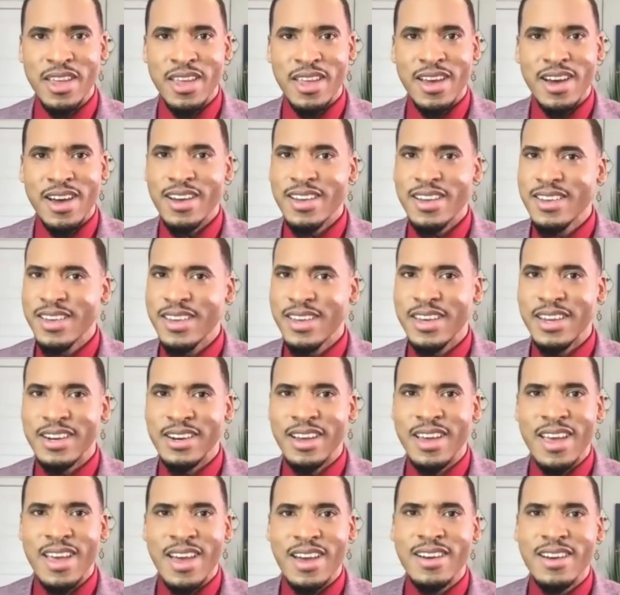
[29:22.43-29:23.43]
Again,
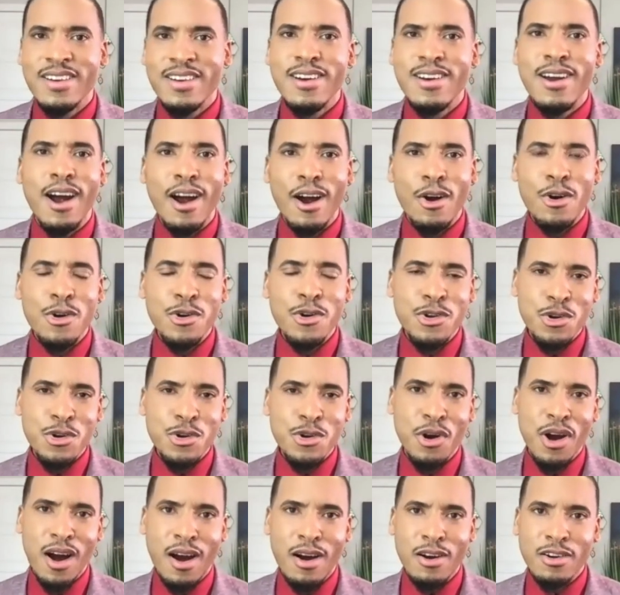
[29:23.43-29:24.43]
guard your
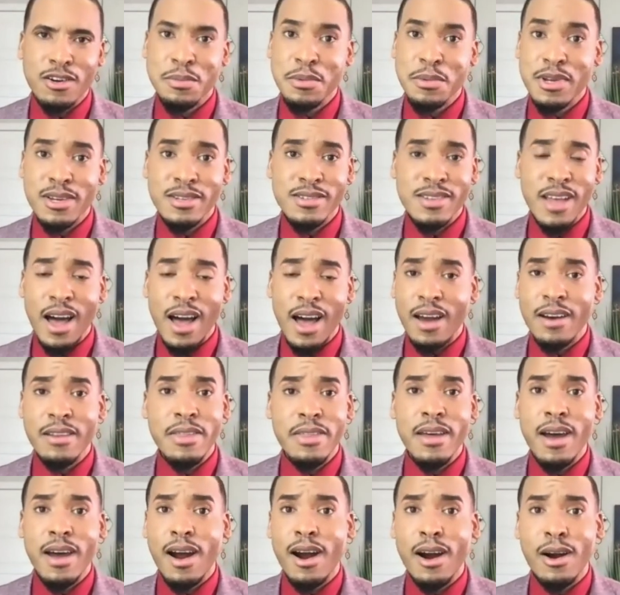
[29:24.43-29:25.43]
heart, because out of the
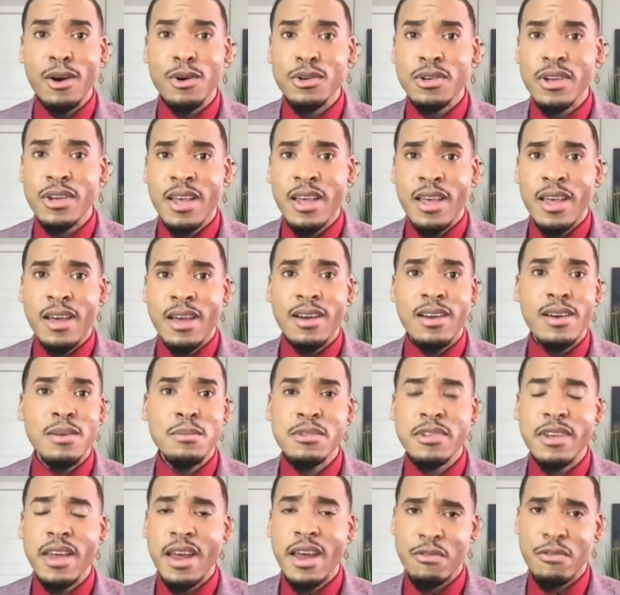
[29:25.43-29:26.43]
heart comes
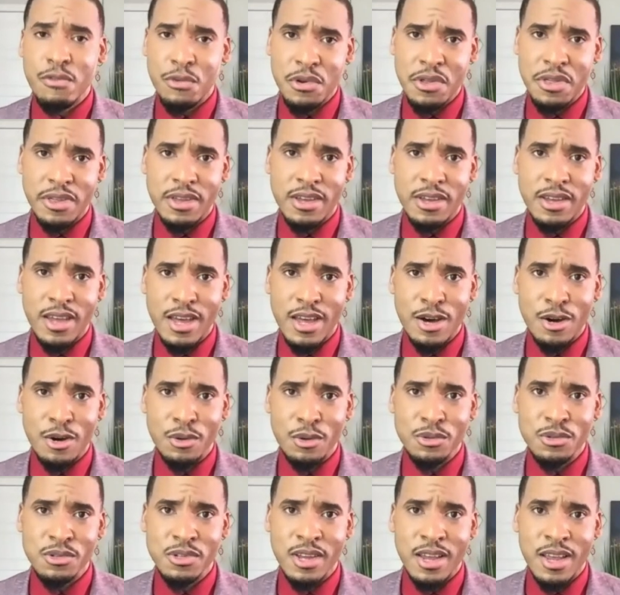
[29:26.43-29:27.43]
everything
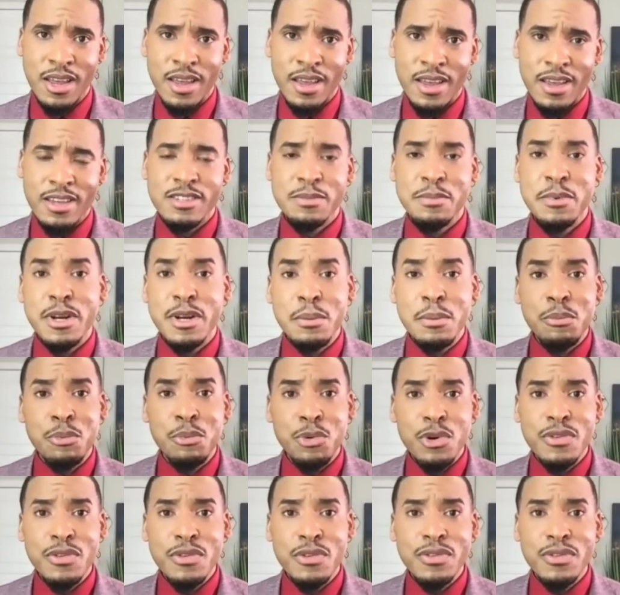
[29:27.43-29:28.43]
else. It's been a
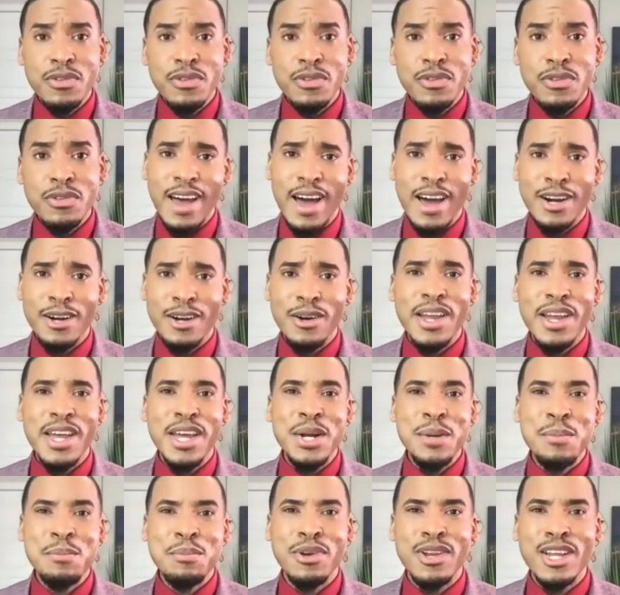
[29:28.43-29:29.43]
privilege, an honor, and a
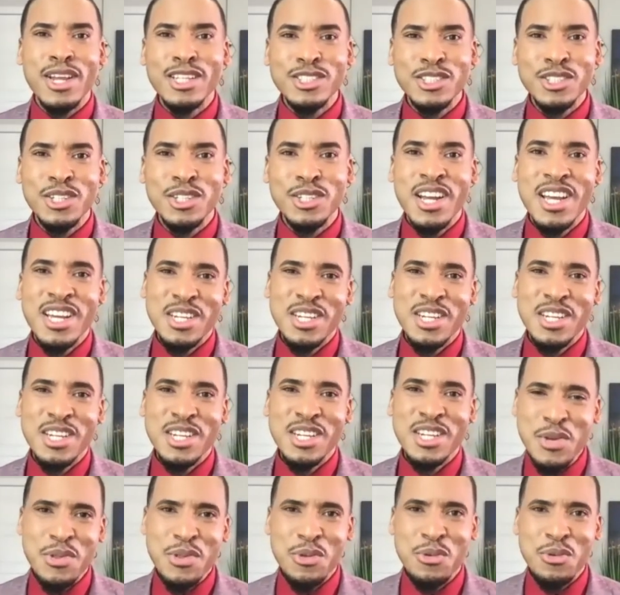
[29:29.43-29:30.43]
pleasure to be
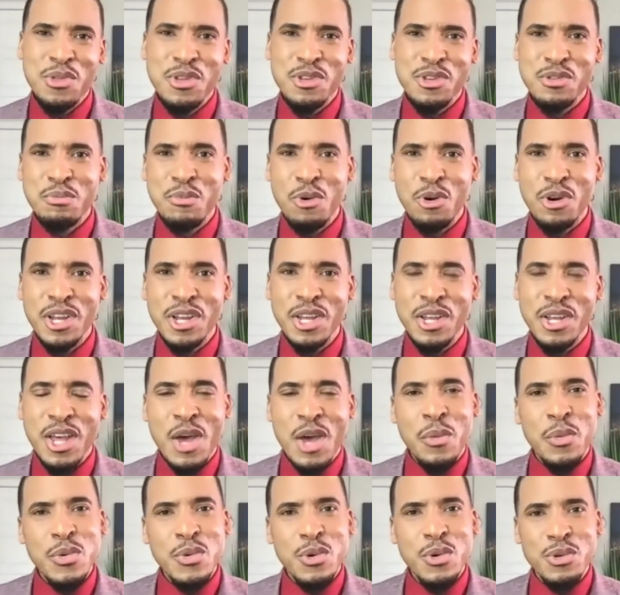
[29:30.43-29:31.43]
with you this morning.
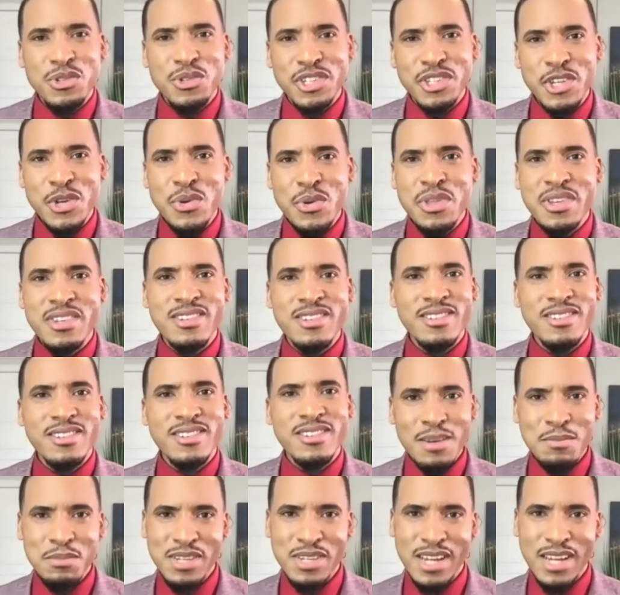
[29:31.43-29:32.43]
We will see you the
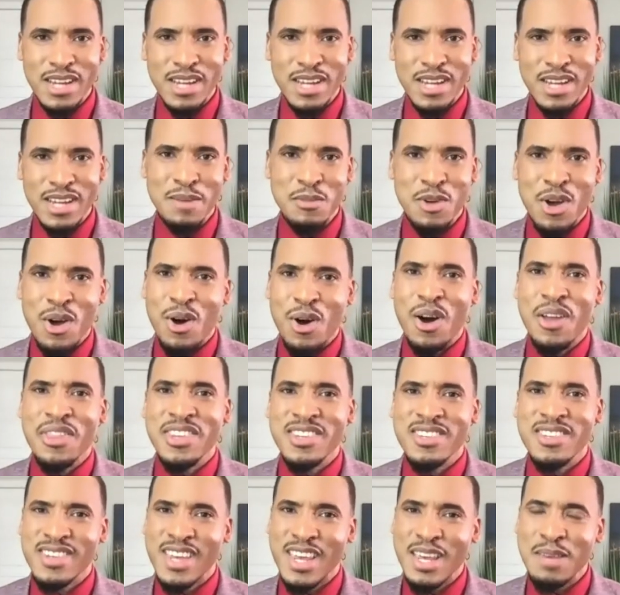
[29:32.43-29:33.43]
same time on the
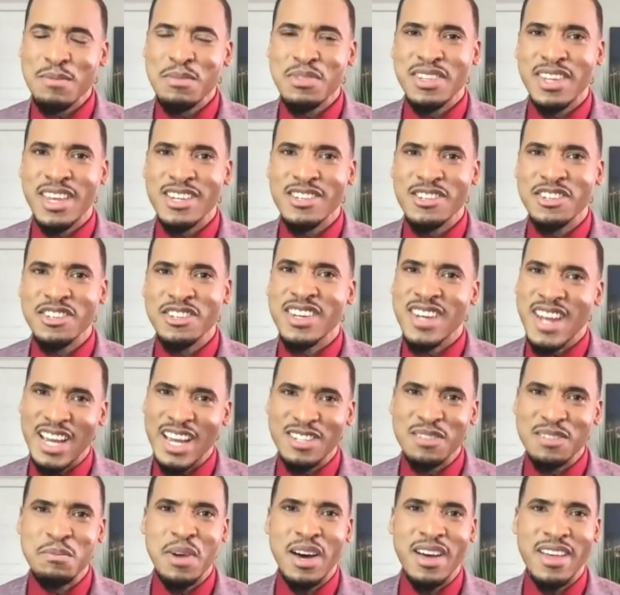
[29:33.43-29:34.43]
same station next
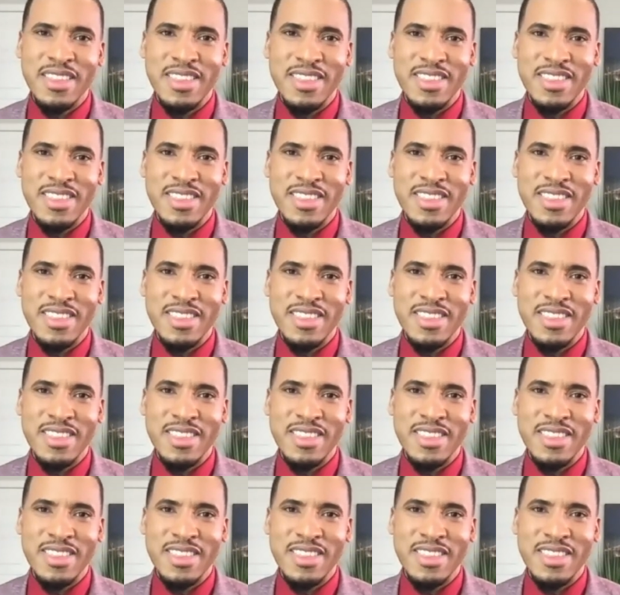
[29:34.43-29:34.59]
month.